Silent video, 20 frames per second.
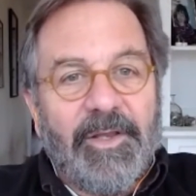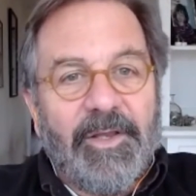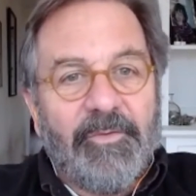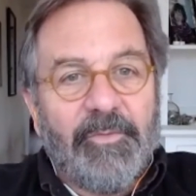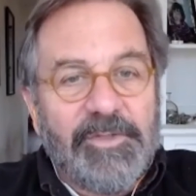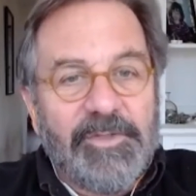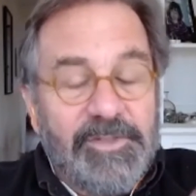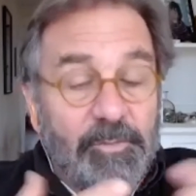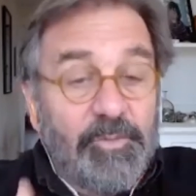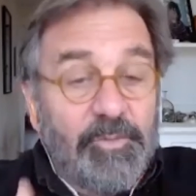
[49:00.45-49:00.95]
In
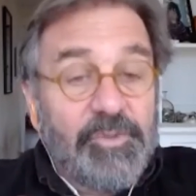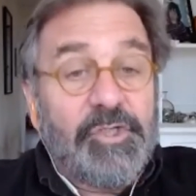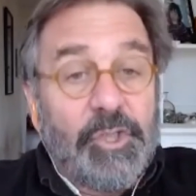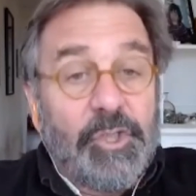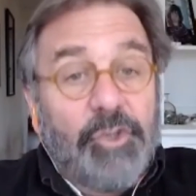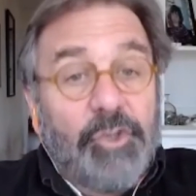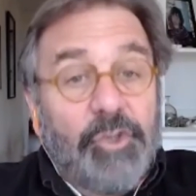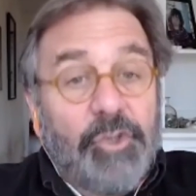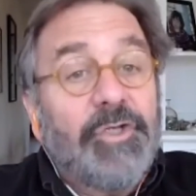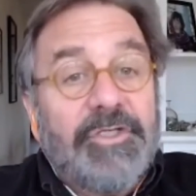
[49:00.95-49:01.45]
other words, it was
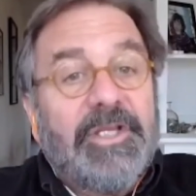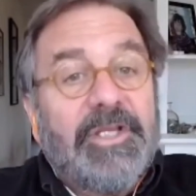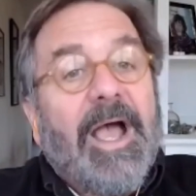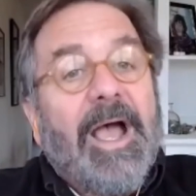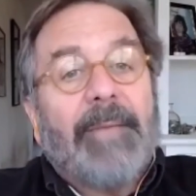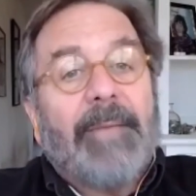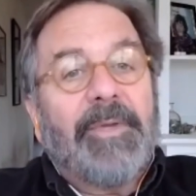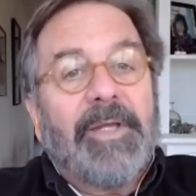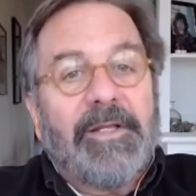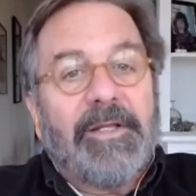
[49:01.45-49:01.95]
a good
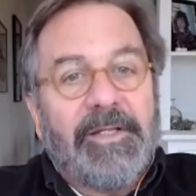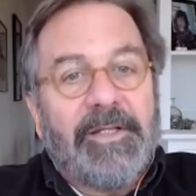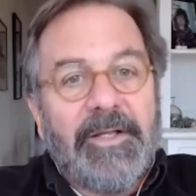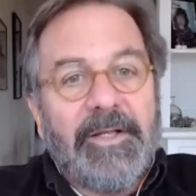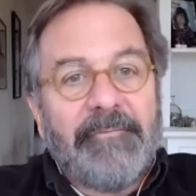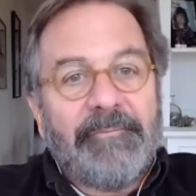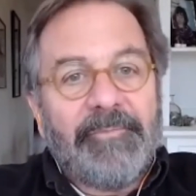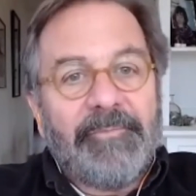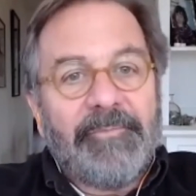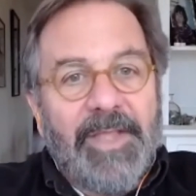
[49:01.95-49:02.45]
topic
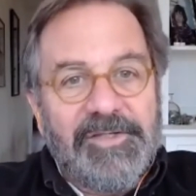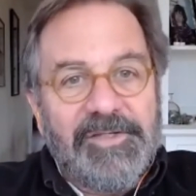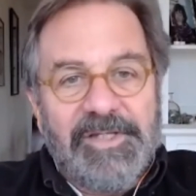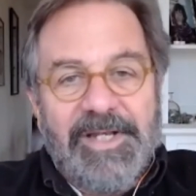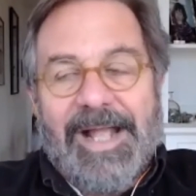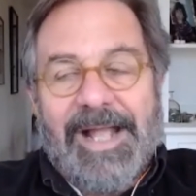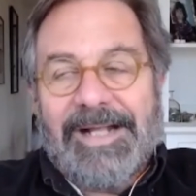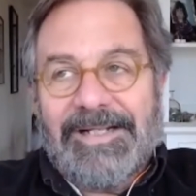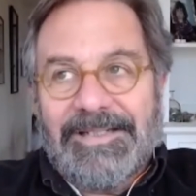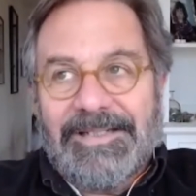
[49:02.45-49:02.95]
as
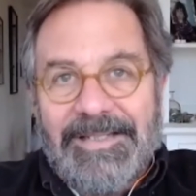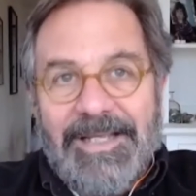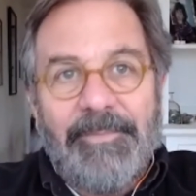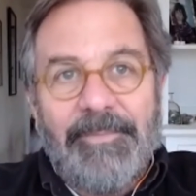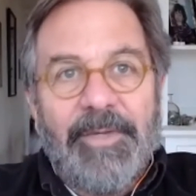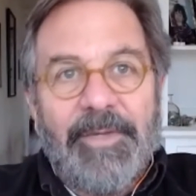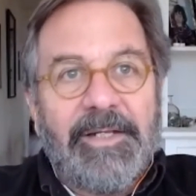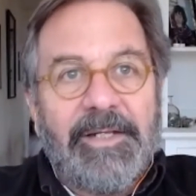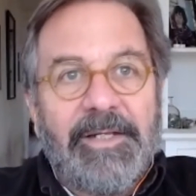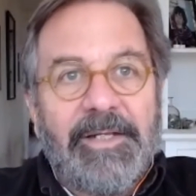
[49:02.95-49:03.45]
an
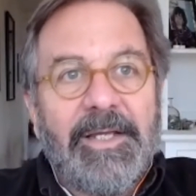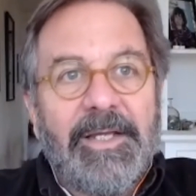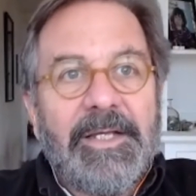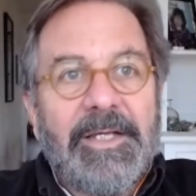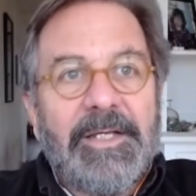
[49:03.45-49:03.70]
academic,